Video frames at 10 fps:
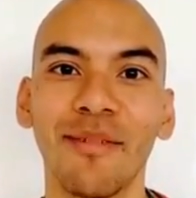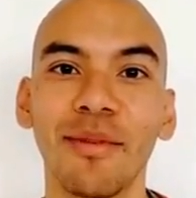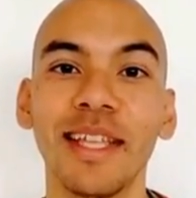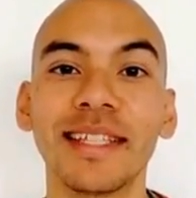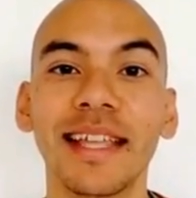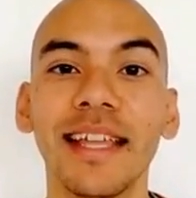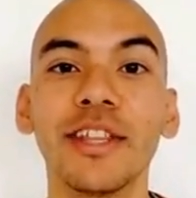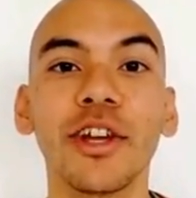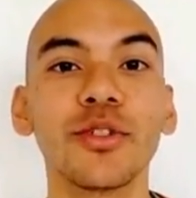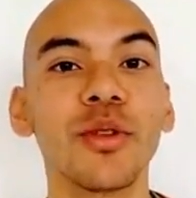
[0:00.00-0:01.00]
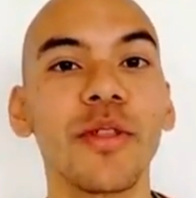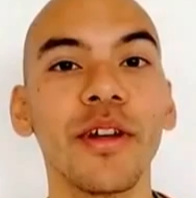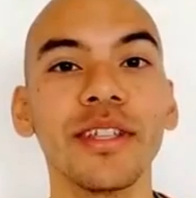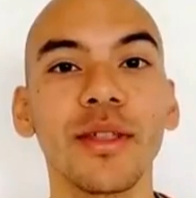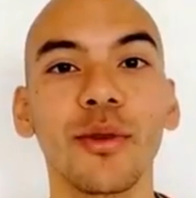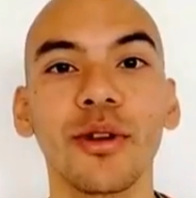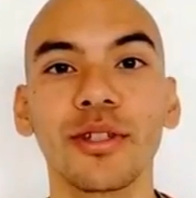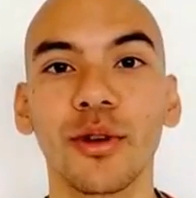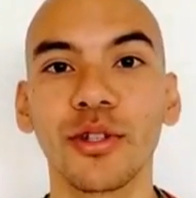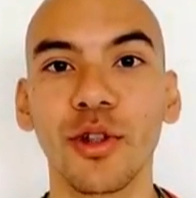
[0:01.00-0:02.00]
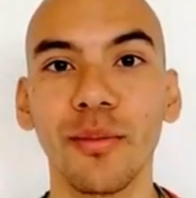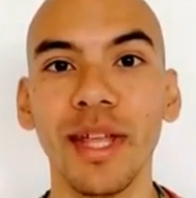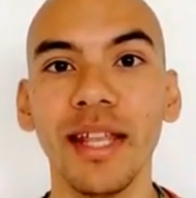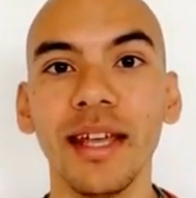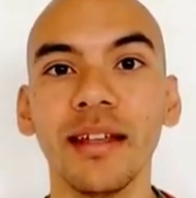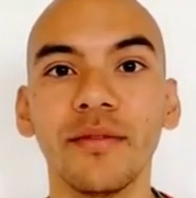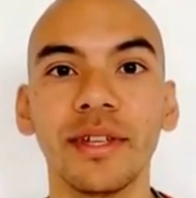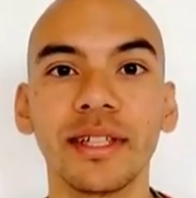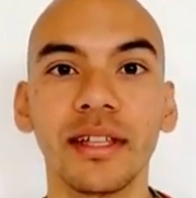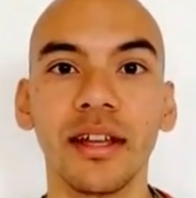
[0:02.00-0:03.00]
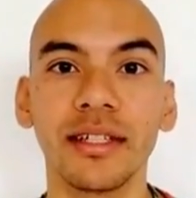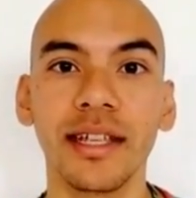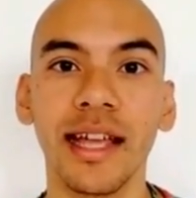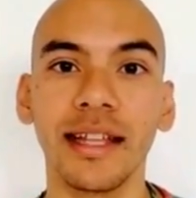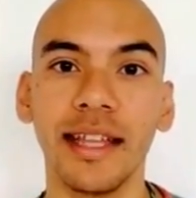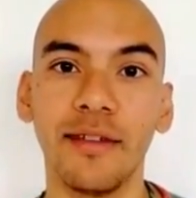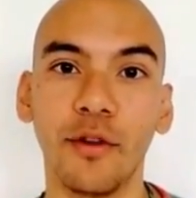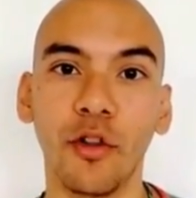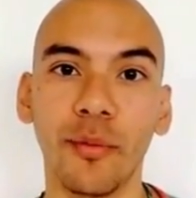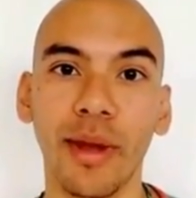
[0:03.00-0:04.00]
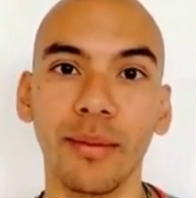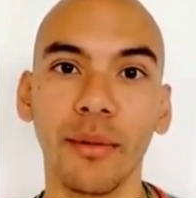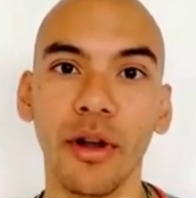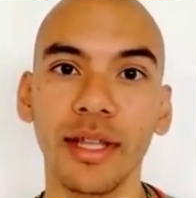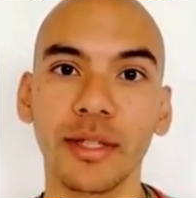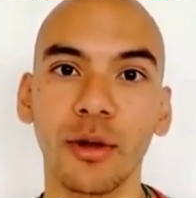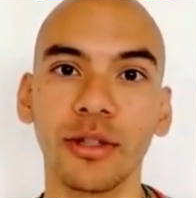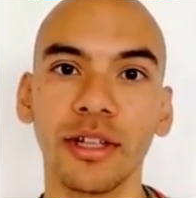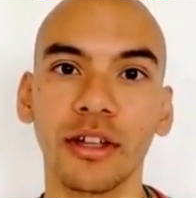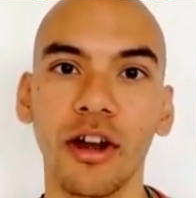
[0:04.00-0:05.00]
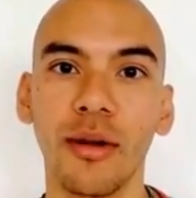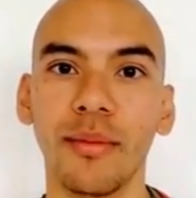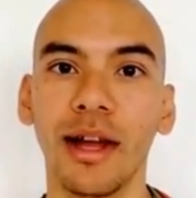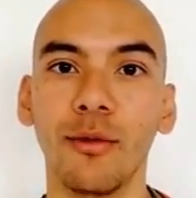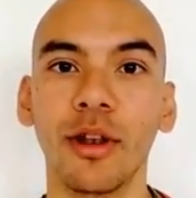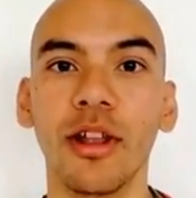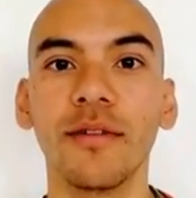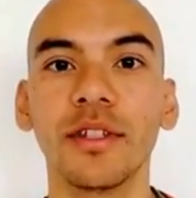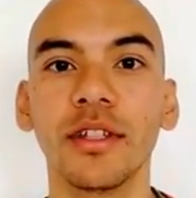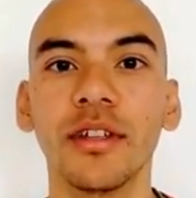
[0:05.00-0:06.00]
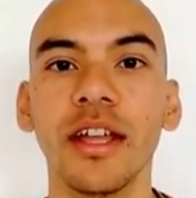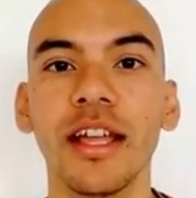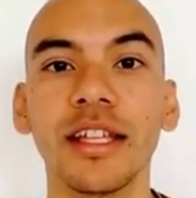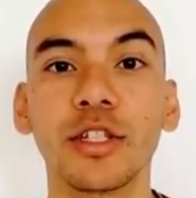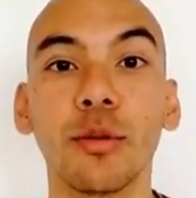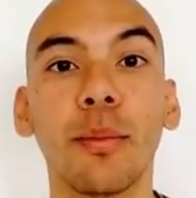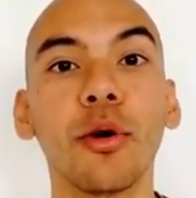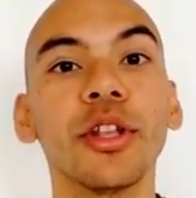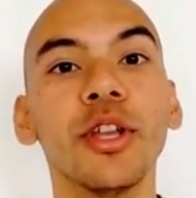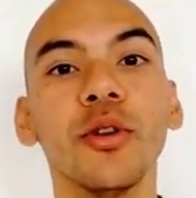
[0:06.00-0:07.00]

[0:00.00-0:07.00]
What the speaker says: Please stay in touch with us through our social media and visit us at evolvemindbodysoul.com. I would love to support